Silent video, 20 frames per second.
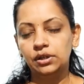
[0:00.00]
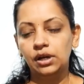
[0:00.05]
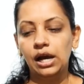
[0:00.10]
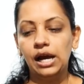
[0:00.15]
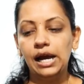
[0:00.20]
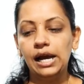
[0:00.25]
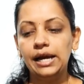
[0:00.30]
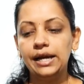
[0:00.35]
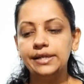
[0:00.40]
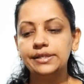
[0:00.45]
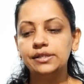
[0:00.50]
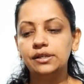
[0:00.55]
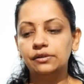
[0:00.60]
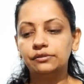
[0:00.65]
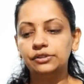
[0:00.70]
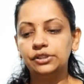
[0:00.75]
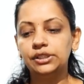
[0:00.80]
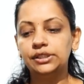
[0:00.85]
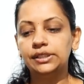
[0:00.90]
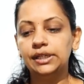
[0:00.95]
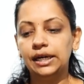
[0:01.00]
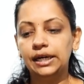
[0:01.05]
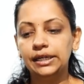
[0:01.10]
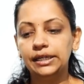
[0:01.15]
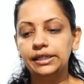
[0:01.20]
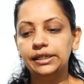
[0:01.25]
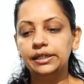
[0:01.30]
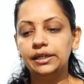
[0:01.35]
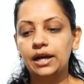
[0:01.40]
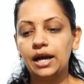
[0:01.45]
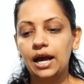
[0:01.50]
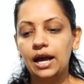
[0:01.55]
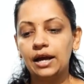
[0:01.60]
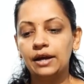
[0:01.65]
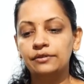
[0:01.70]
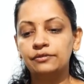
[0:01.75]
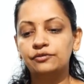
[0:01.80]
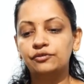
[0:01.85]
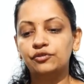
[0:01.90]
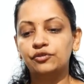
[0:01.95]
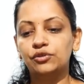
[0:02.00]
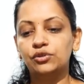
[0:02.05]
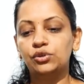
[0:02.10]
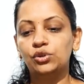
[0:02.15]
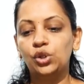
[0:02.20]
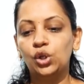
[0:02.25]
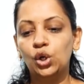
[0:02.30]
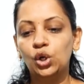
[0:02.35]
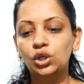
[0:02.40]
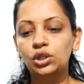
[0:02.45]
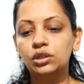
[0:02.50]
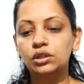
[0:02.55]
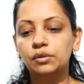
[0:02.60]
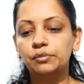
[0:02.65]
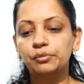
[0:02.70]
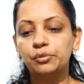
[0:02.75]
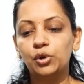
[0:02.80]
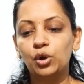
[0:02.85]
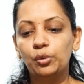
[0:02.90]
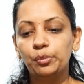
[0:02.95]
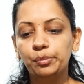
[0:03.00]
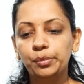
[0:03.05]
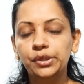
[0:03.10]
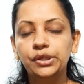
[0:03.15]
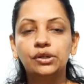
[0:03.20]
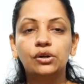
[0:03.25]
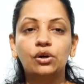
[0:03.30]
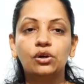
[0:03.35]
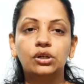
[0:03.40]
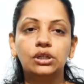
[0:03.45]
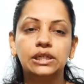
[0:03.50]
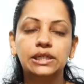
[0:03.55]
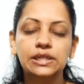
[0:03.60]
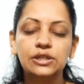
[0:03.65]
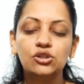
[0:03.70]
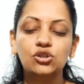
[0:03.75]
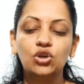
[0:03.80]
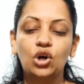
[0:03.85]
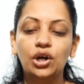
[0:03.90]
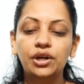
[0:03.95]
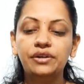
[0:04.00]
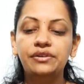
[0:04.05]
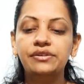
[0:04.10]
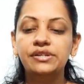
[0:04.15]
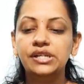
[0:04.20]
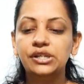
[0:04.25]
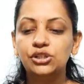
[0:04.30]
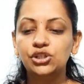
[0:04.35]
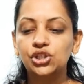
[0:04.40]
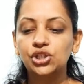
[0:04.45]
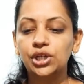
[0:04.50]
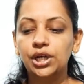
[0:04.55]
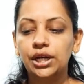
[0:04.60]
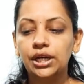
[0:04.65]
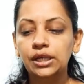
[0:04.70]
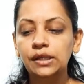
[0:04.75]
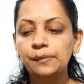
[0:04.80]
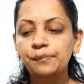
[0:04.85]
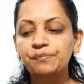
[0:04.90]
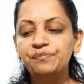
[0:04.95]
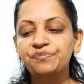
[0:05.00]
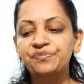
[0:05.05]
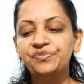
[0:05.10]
As our diet have not proper, or it is not rich in